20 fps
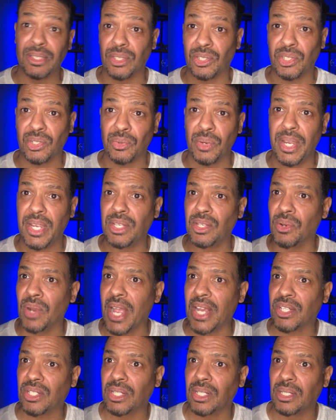in the screen, you're
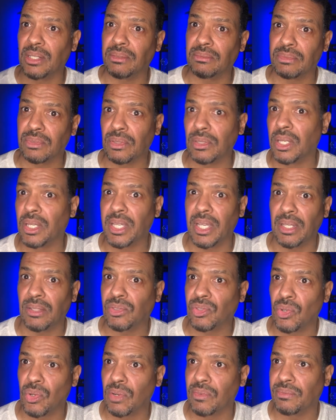actually looking
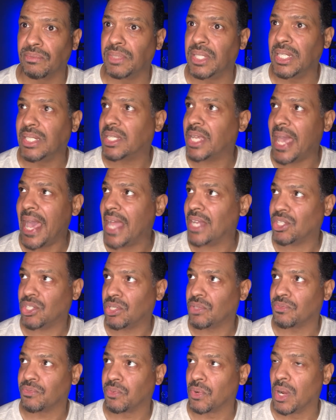sort of
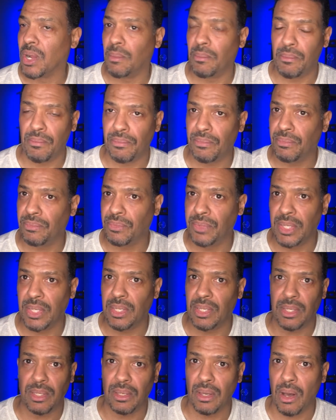detached from
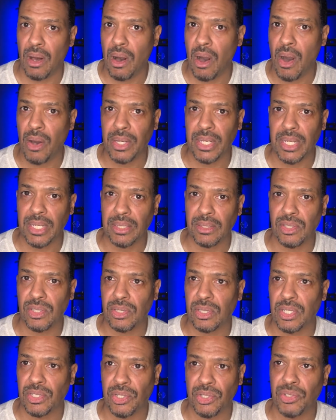the audience
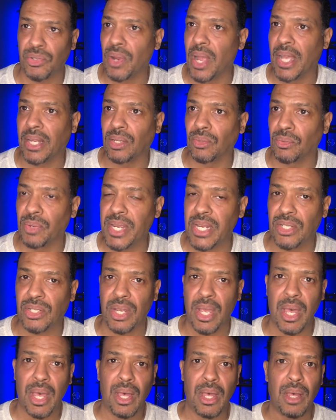that you're trying to
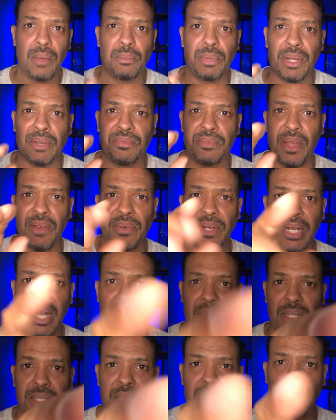reach. But if every
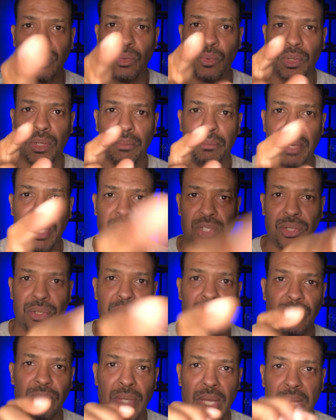now and then you want to make sure
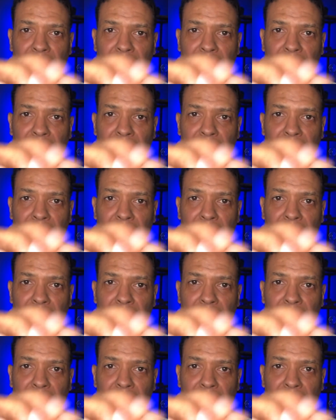you